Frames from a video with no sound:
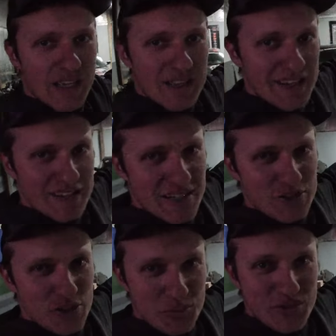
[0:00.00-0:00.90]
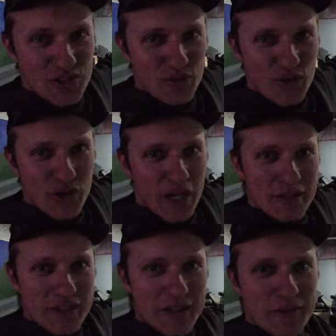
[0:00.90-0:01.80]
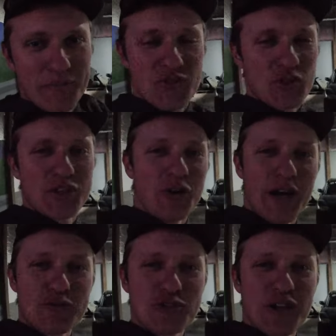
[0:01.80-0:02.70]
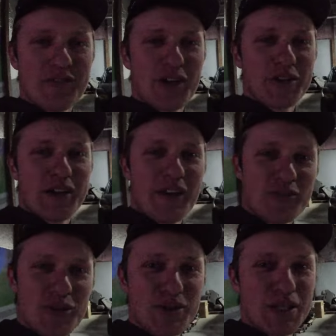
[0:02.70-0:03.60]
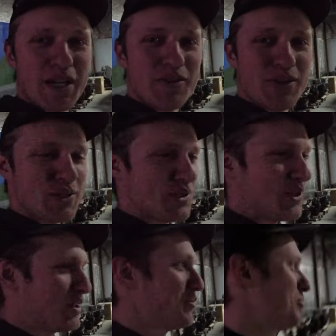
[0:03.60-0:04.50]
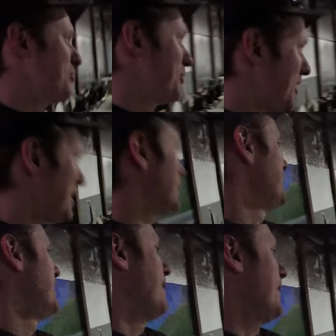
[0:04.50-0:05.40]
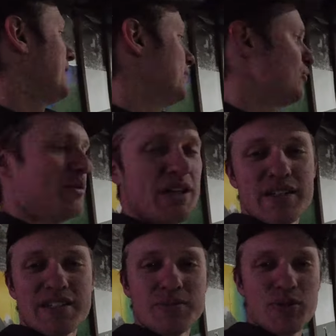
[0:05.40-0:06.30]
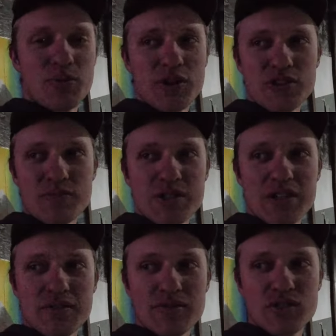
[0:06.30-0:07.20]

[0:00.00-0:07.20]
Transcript: and that is a chip and seal road out there, so I don't have to drive down a gravel road and get everything dirty, but it would be nice to be able to wash some stuff.